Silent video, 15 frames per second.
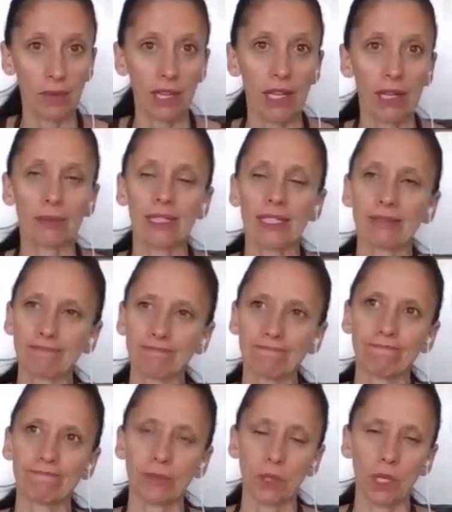And I'm like,
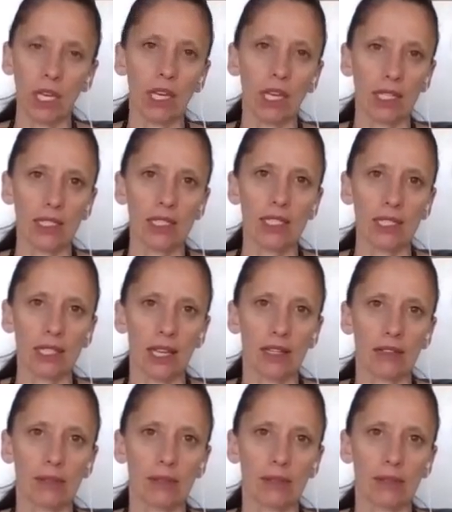okay, I can see that.